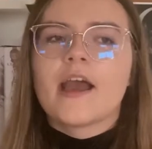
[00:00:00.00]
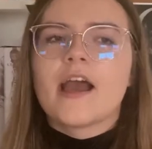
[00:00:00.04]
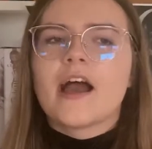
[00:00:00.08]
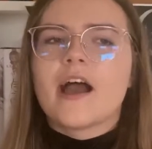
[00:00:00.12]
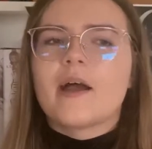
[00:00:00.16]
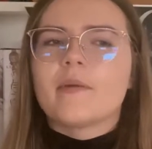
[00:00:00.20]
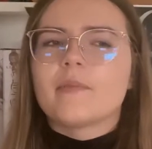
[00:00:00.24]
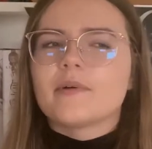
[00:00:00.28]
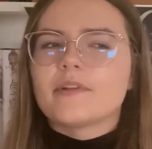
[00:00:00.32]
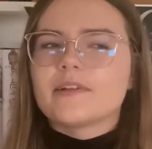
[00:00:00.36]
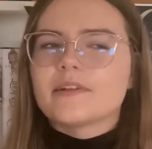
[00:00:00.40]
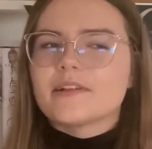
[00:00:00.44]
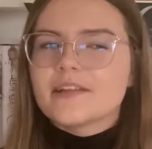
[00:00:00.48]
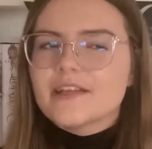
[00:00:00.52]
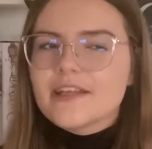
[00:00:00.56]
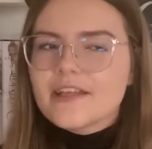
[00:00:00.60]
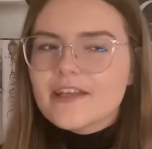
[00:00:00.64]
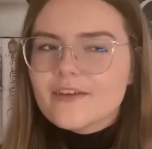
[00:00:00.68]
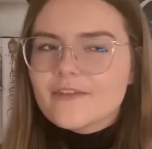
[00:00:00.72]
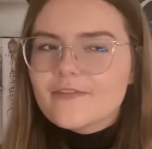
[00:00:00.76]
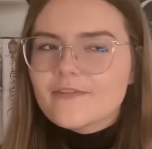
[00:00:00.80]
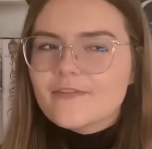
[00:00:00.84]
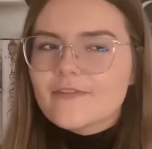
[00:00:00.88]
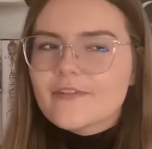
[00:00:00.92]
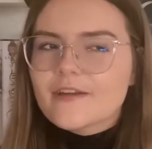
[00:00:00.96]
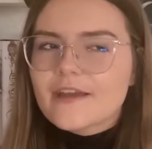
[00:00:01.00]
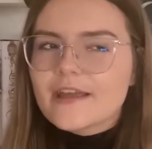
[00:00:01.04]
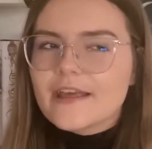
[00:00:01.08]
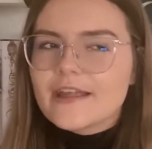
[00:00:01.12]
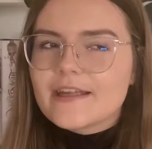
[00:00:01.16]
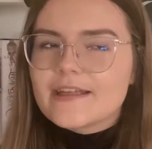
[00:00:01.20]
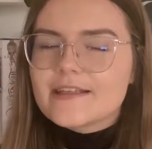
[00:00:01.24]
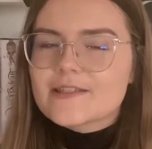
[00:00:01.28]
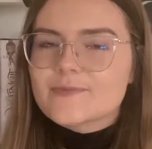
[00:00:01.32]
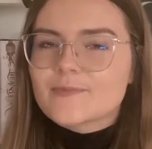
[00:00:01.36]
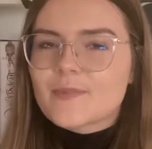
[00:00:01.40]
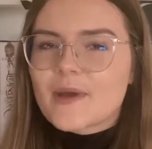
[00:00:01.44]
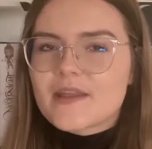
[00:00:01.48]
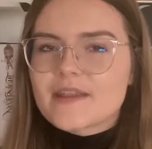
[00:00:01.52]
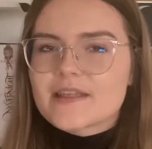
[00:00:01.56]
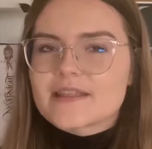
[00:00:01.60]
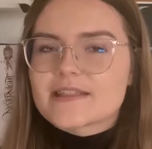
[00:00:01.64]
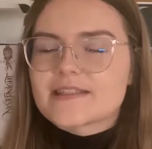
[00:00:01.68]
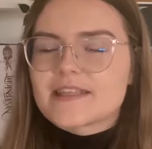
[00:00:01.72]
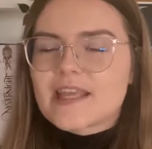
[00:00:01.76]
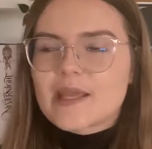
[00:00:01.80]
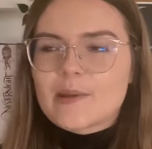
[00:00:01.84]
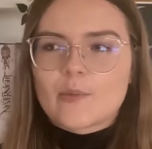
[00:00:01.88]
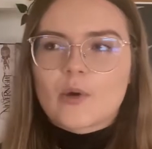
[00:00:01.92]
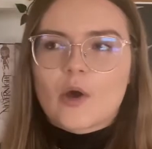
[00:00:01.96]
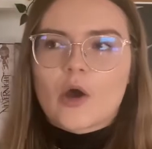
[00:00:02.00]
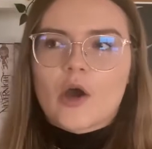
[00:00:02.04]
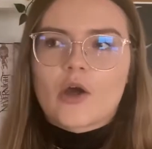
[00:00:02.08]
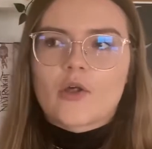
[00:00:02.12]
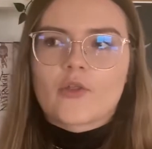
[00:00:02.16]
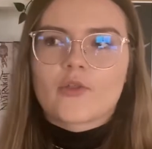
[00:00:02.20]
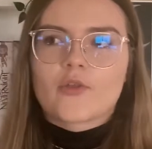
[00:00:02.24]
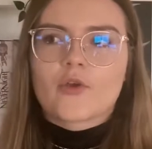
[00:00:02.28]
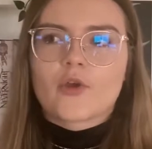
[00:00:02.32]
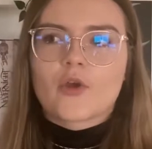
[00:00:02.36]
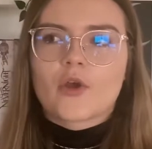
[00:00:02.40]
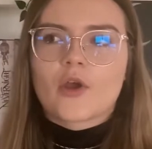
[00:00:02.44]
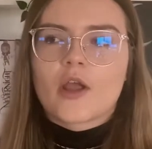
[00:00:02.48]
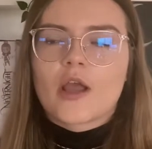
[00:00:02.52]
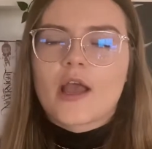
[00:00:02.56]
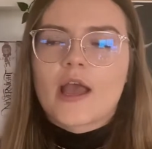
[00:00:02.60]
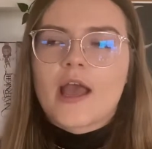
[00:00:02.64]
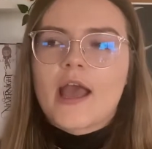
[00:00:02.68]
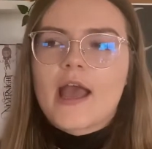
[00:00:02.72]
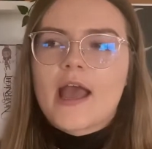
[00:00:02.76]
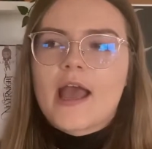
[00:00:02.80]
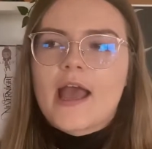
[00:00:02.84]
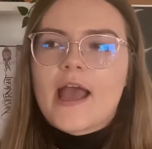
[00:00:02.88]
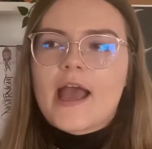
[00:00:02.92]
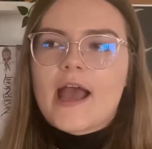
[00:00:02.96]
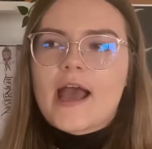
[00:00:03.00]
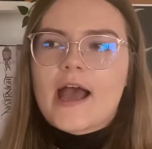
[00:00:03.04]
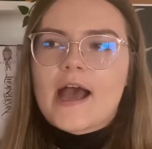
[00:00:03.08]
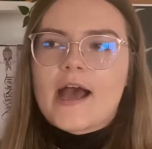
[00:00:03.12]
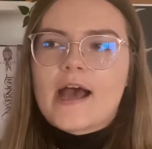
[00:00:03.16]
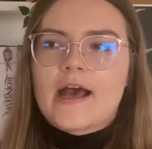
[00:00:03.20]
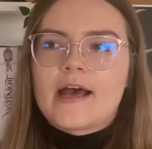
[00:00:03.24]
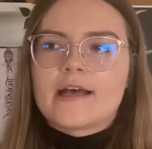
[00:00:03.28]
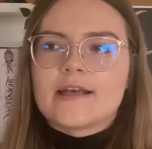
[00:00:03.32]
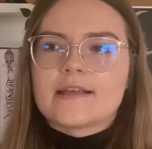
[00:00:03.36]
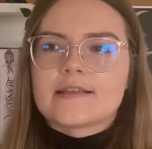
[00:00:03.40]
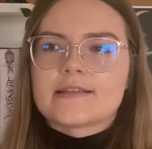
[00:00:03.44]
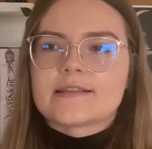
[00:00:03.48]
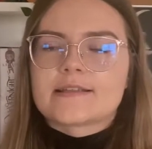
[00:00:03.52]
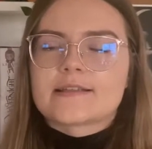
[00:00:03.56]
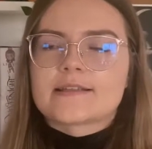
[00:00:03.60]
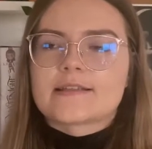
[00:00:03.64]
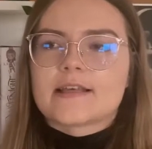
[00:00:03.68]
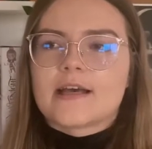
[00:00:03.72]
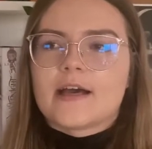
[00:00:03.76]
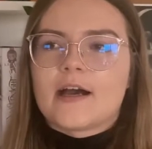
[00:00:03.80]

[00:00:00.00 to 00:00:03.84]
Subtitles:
I believe it is by the same author as